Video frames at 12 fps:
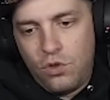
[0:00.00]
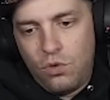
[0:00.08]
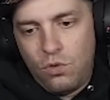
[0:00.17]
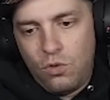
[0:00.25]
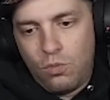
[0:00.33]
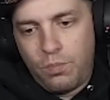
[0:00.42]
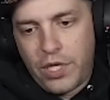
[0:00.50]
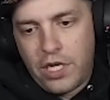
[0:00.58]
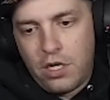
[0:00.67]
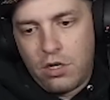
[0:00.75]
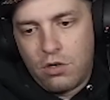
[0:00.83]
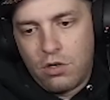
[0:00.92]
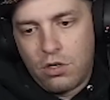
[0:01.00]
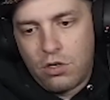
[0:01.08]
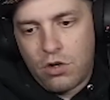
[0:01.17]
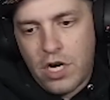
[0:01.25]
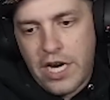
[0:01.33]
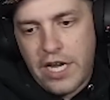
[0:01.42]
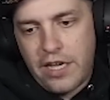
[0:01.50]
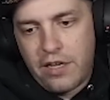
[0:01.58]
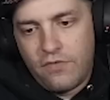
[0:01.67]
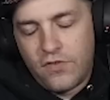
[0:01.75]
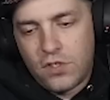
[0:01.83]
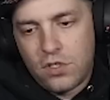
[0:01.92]
few
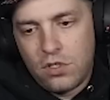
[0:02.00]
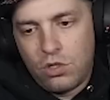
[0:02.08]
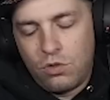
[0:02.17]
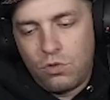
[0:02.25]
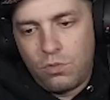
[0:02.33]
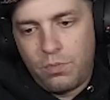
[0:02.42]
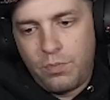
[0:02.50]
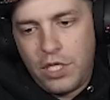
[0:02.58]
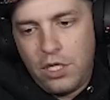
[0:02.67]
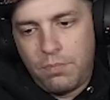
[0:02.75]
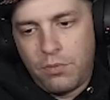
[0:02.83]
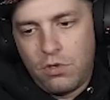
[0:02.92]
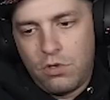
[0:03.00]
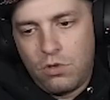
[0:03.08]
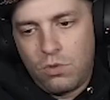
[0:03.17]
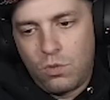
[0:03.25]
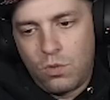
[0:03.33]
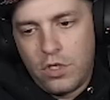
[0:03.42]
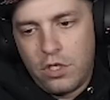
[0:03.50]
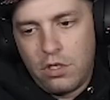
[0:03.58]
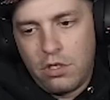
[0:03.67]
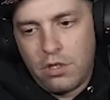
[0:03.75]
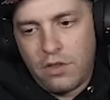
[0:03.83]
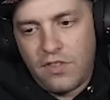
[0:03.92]
paragraphs so people
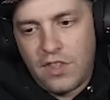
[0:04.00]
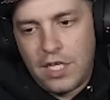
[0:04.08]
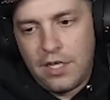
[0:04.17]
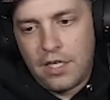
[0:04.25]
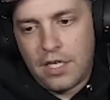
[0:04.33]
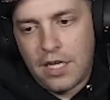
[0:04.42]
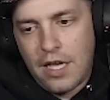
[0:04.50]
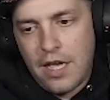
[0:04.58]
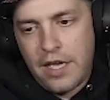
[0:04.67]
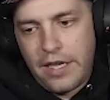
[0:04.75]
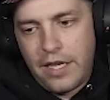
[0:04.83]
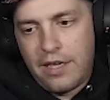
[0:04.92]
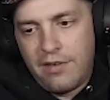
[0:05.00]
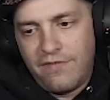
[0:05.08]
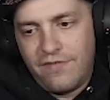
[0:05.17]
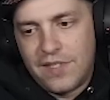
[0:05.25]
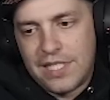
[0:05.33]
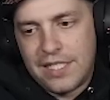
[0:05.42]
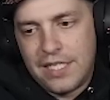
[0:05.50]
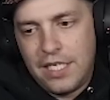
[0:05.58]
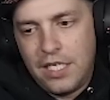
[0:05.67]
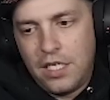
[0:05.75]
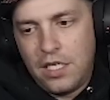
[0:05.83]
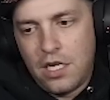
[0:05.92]
will think I have
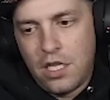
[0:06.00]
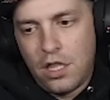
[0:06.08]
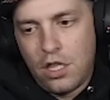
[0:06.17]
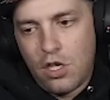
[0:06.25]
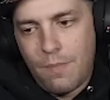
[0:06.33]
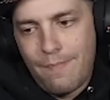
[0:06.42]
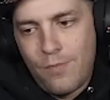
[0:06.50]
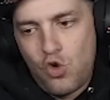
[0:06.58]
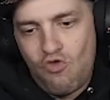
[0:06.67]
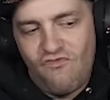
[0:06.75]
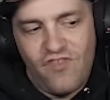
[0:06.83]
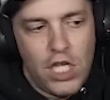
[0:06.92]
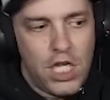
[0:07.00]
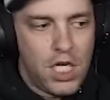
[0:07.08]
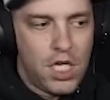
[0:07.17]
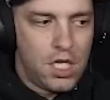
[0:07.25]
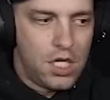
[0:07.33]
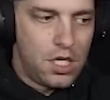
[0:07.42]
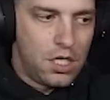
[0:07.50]
seen the movie.